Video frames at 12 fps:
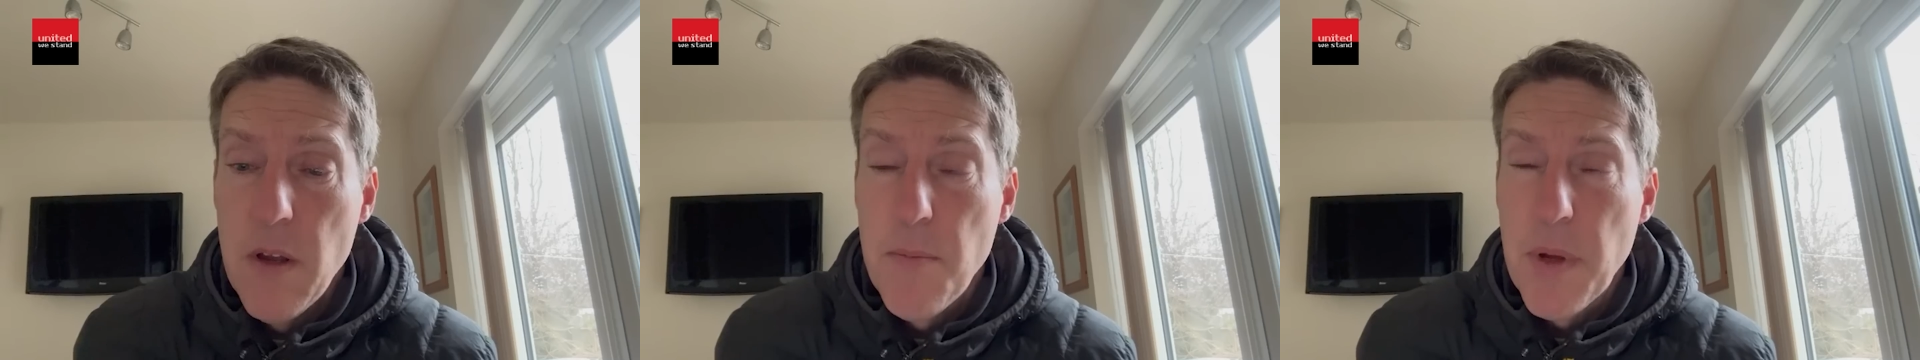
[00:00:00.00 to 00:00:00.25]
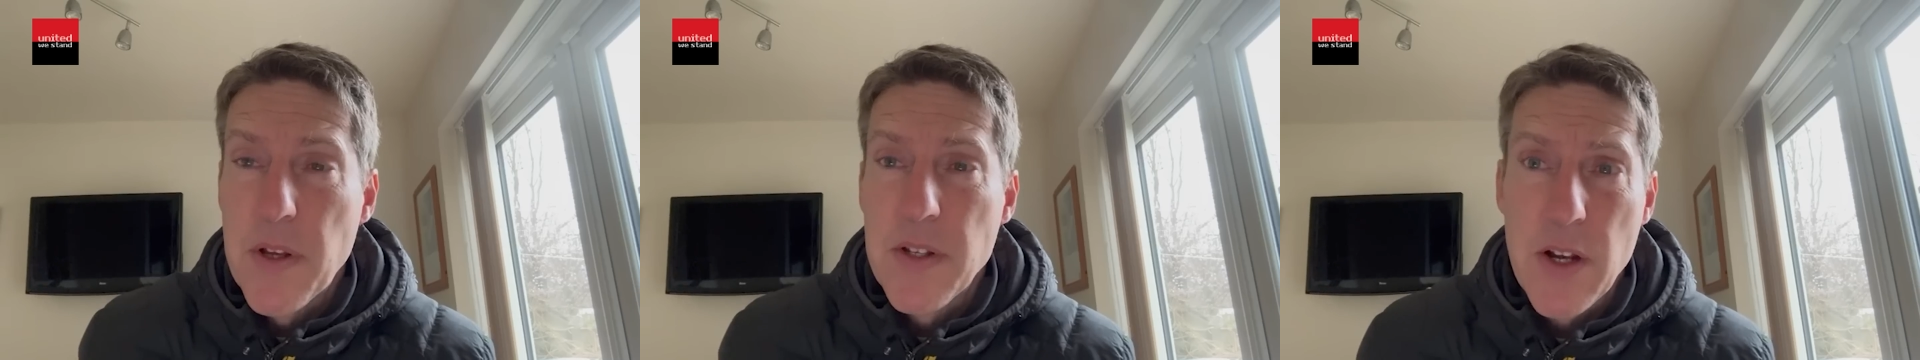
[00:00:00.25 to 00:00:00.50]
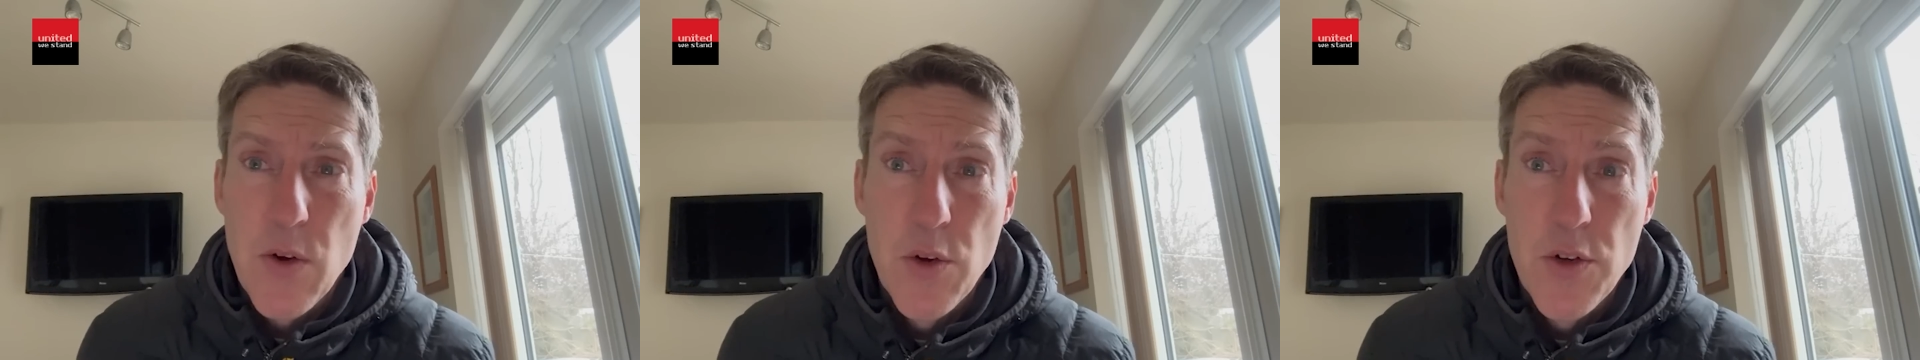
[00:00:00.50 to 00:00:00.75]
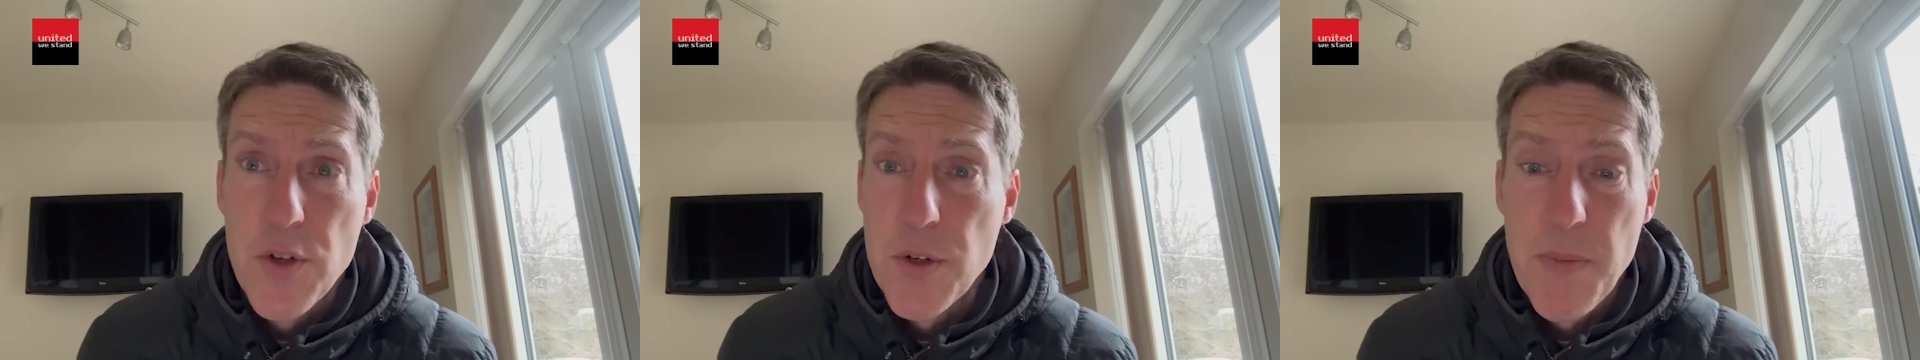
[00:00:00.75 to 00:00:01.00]
because I could
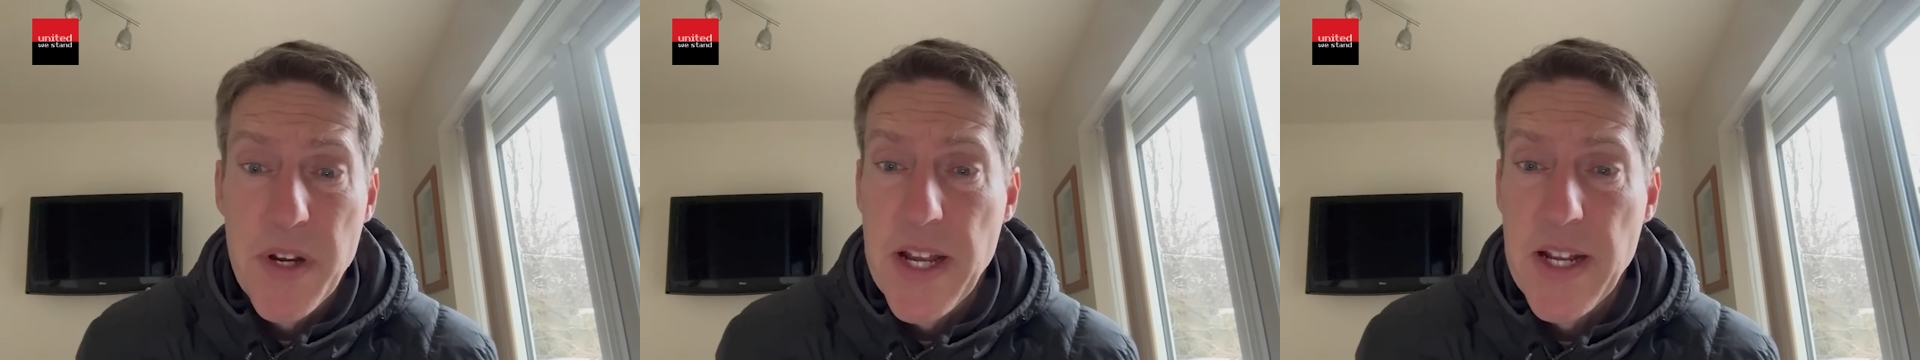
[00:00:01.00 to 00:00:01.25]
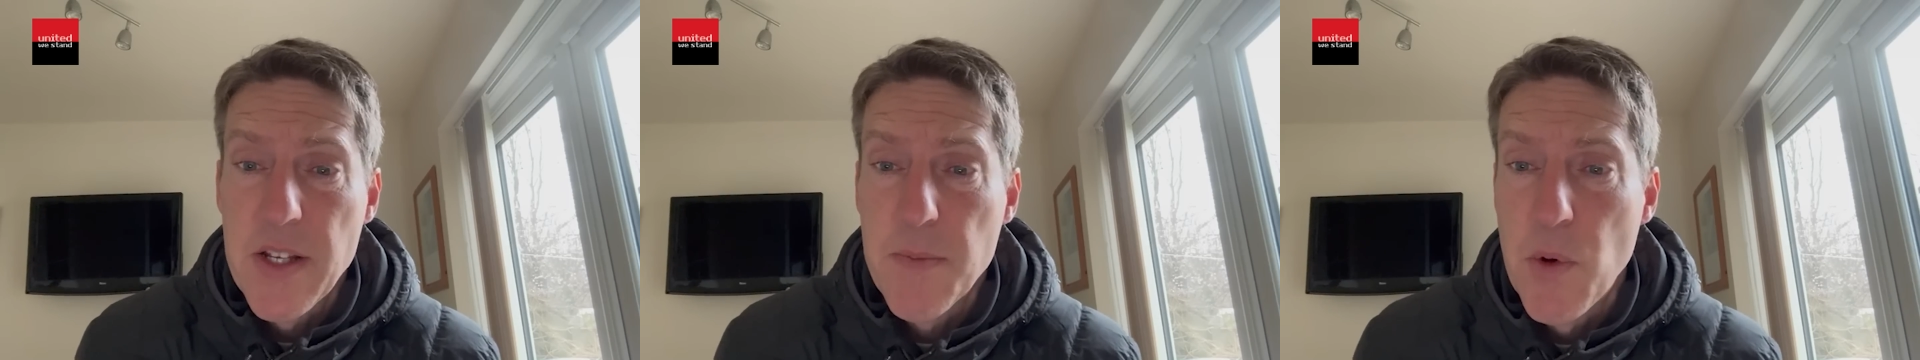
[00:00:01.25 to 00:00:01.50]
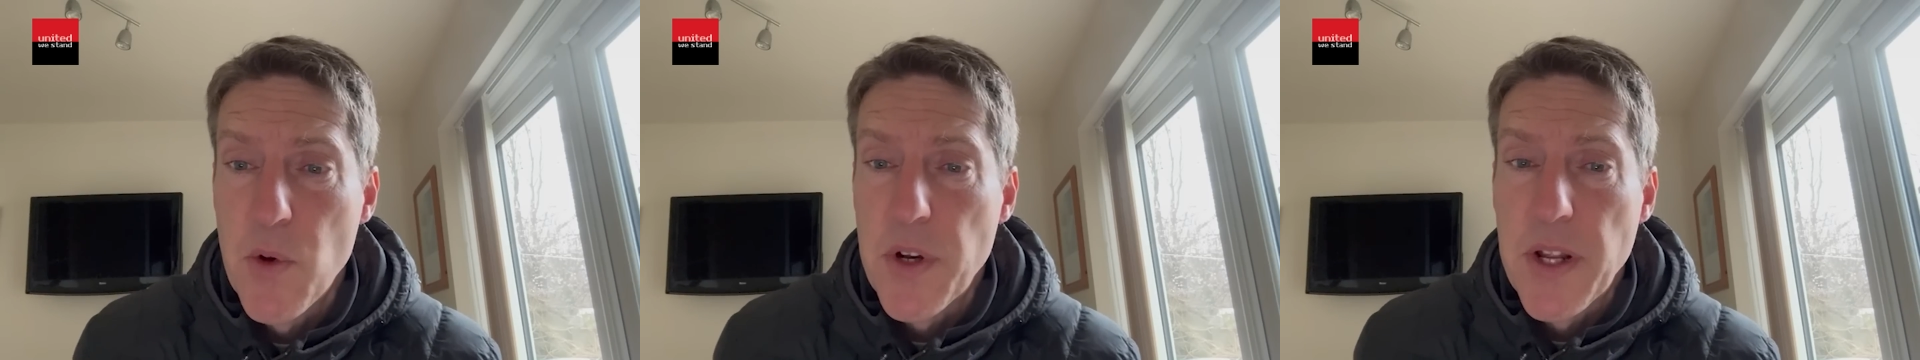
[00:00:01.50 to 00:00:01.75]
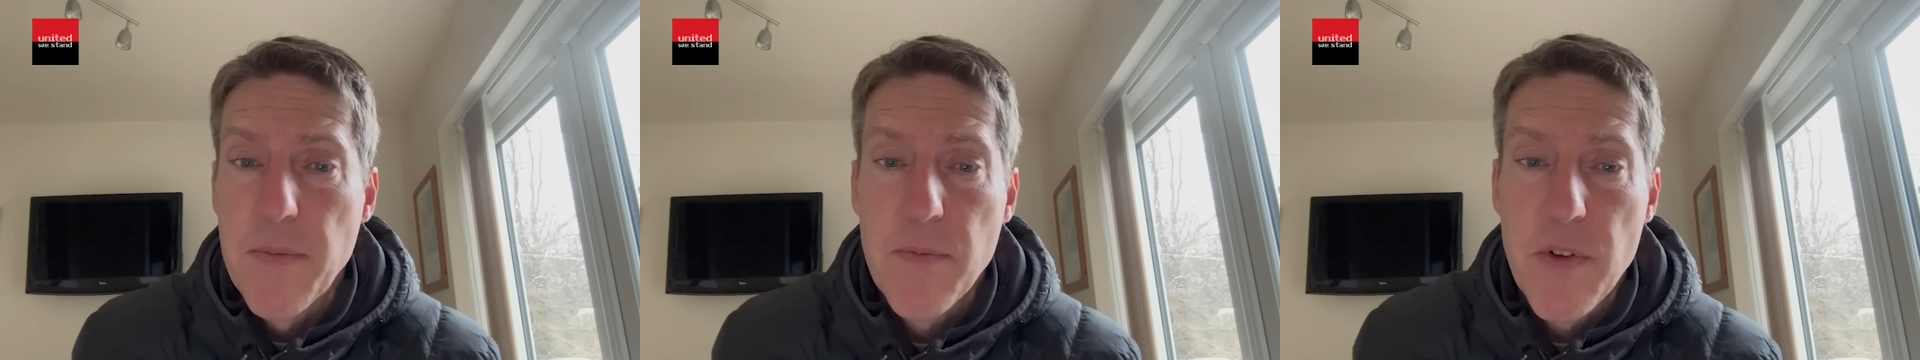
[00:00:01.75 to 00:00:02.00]
have just been here this morning